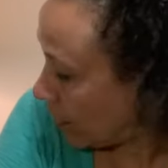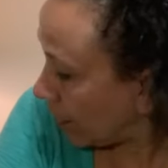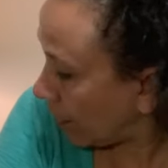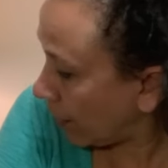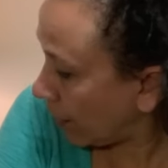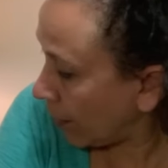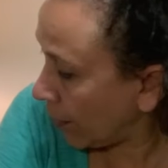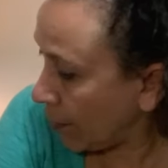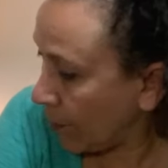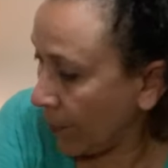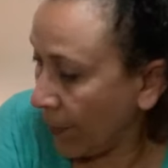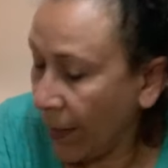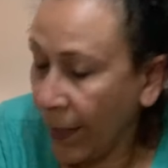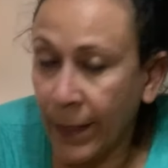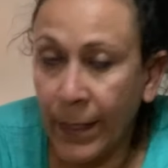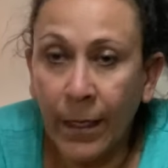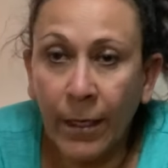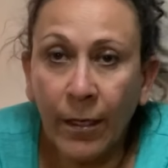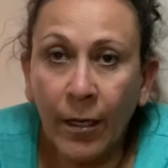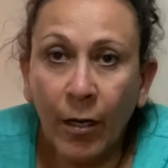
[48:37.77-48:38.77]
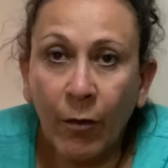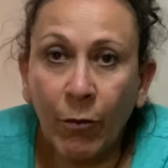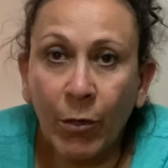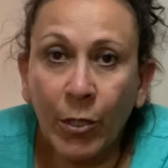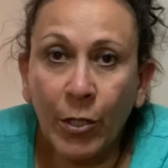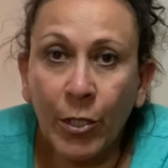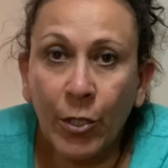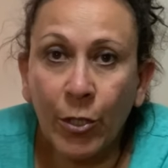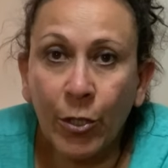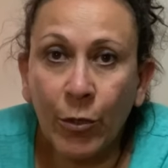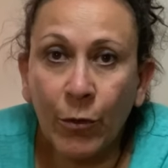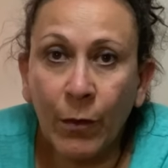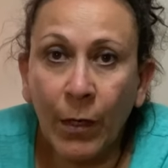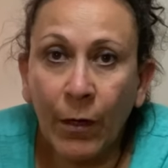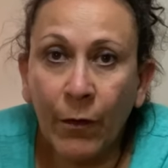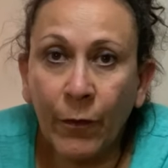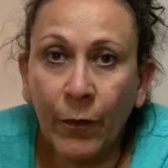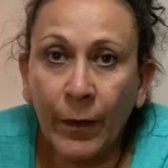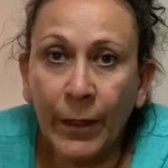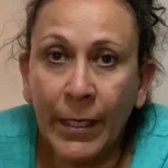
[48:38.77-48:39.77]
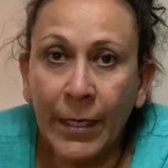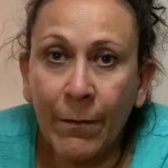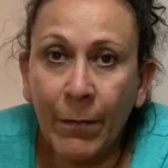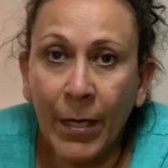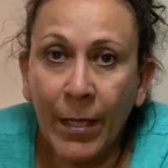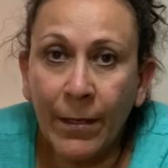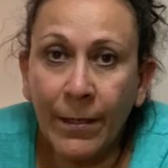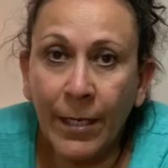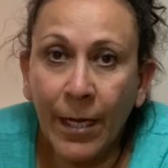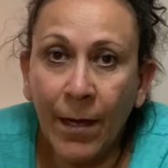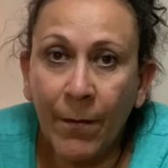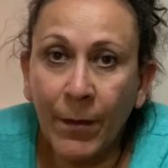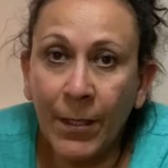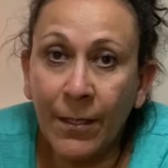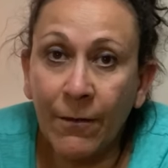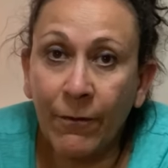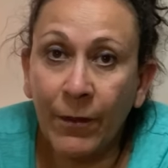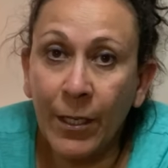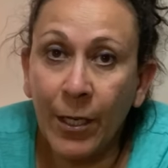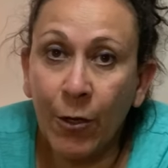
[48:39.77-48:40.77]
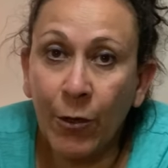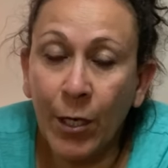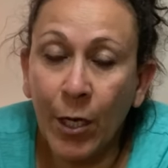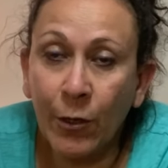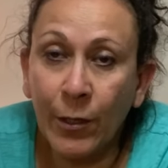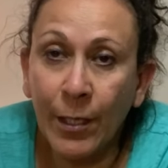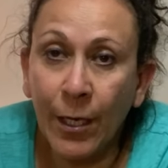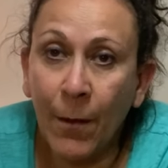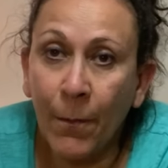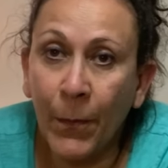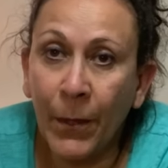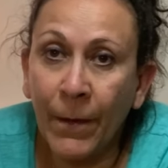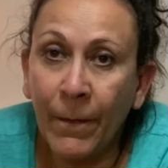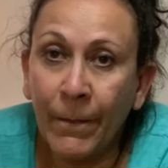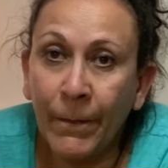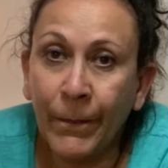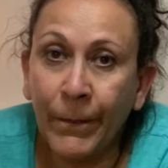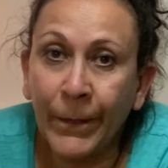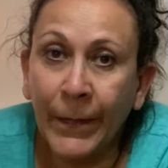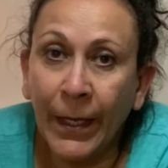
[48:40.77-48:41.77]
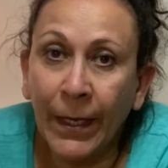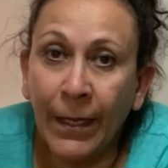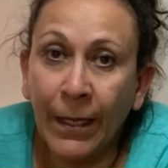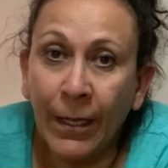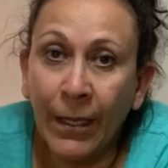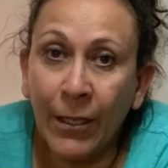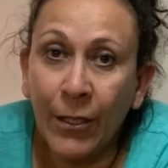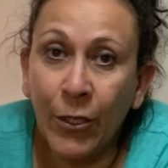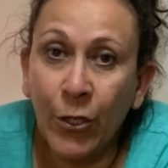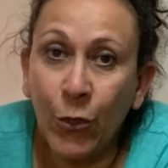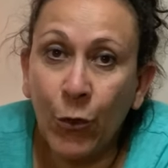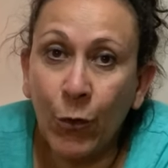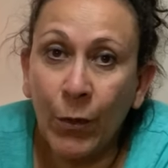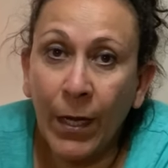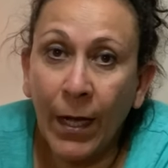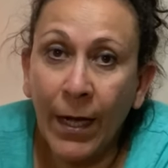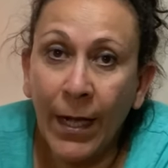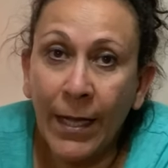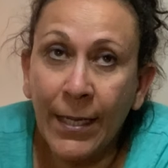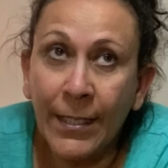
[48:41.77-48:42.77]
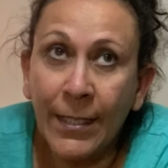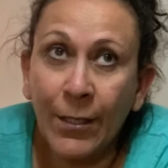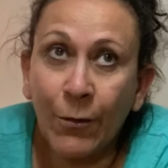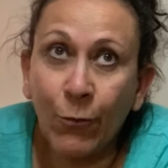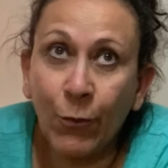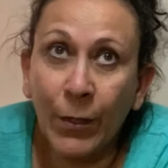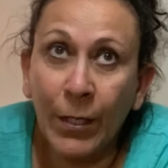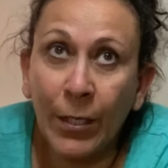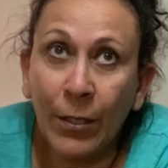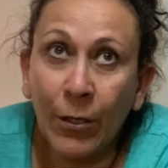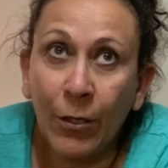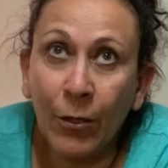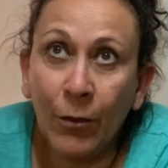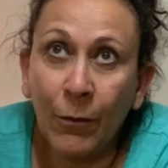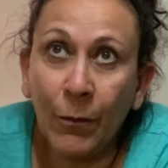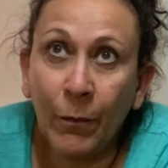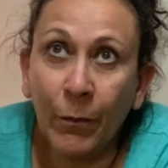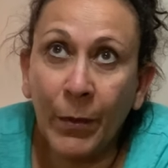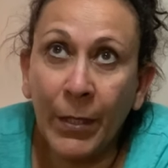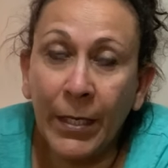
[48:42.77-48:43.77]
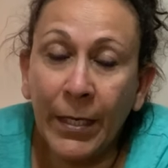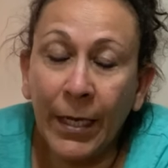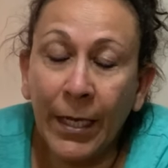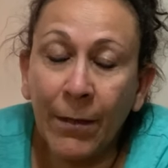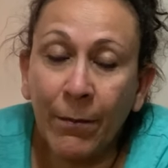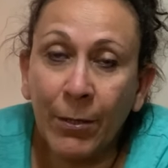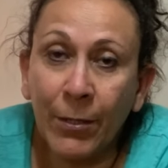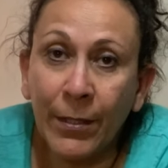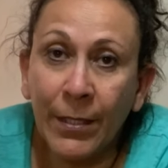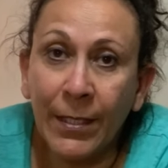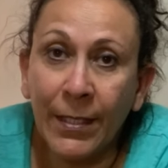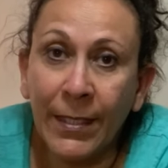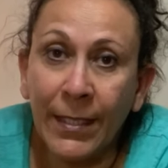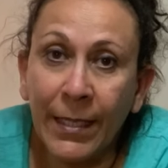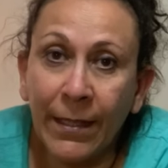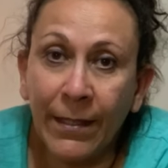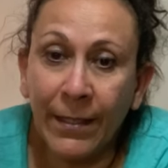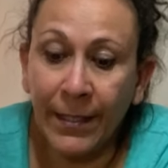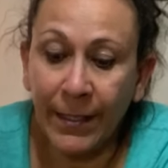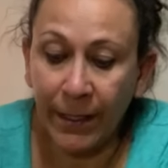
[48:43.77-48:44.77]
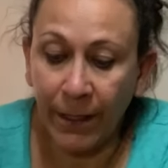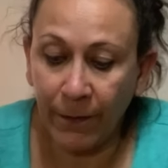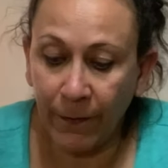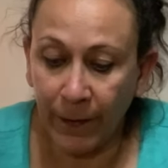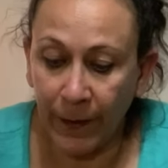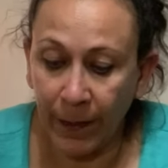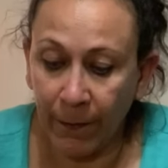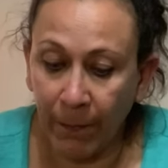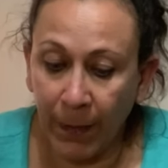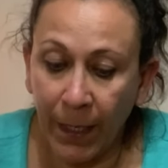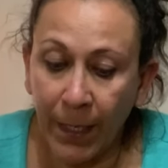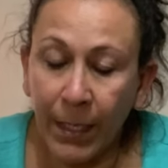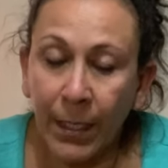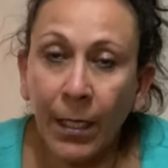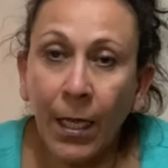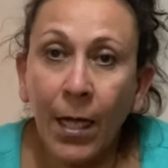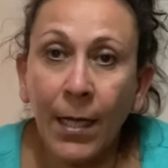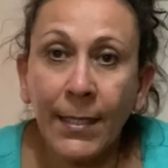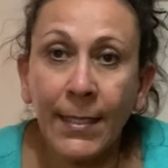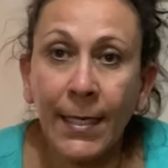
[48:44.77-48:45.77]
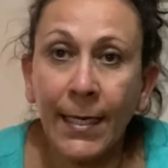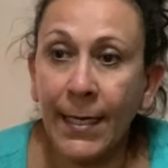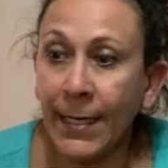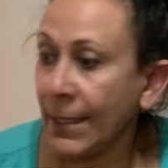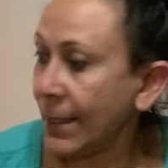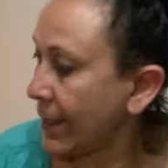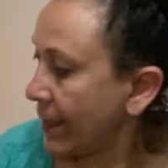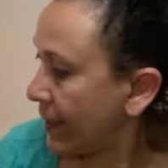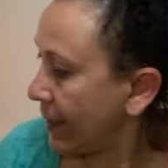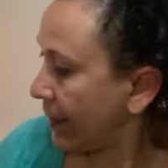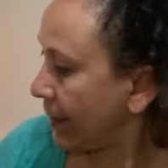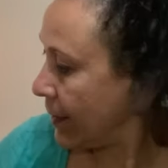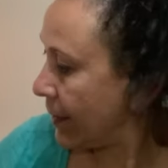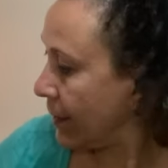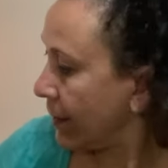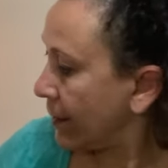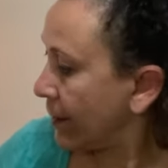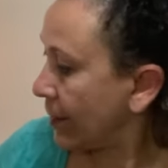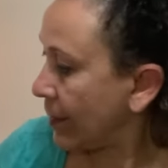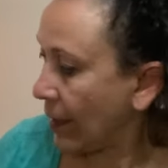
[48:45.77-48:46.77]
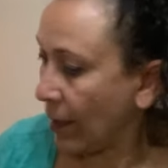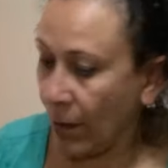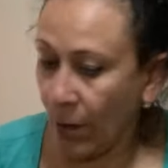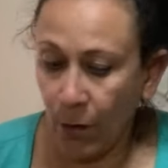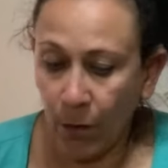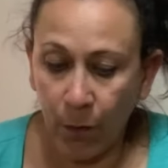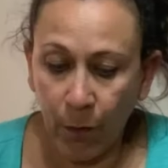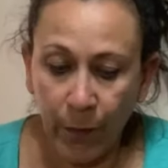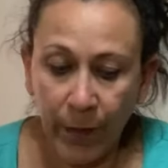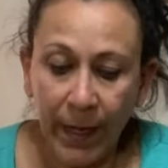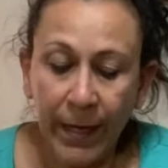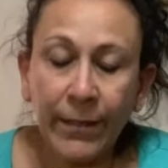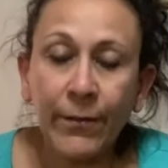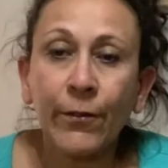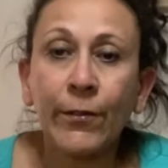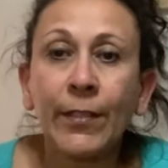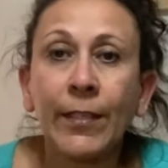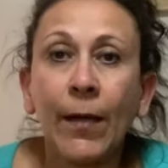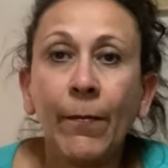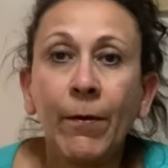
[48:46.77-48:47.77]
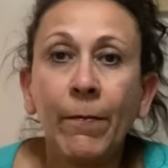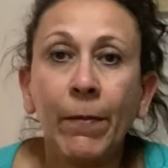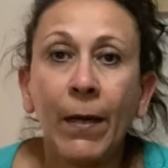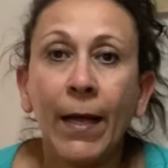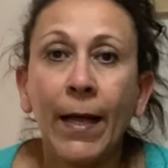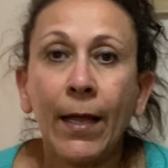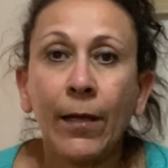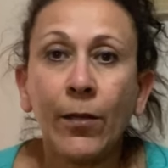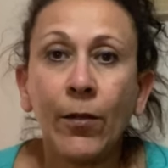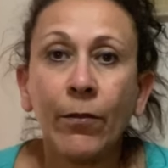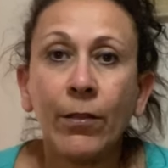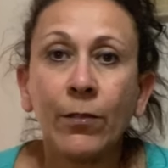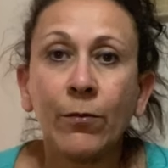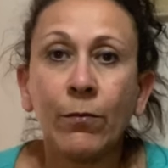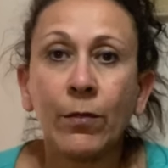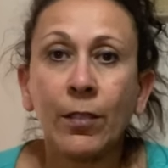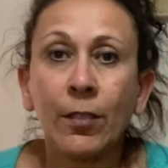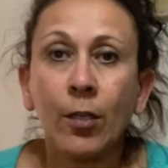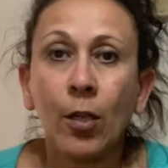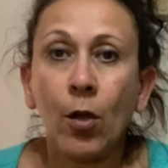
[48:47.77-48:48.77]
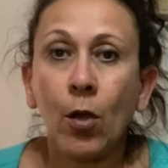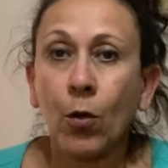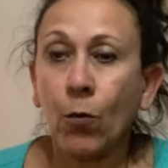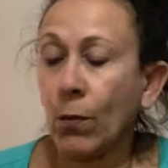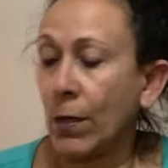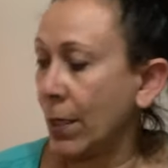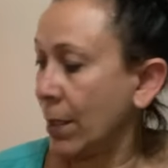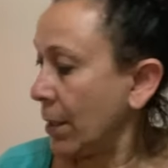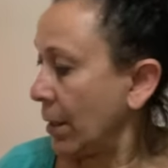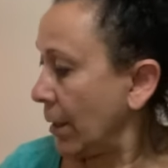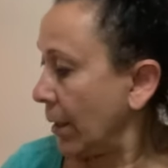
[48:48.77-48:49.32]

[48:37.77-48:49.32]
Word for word: I got a lot of work to do. Hopefully by the time this video goes up, you guys will be able to see this stuff in my closet. So thanks for stopping by. I know this was a long one.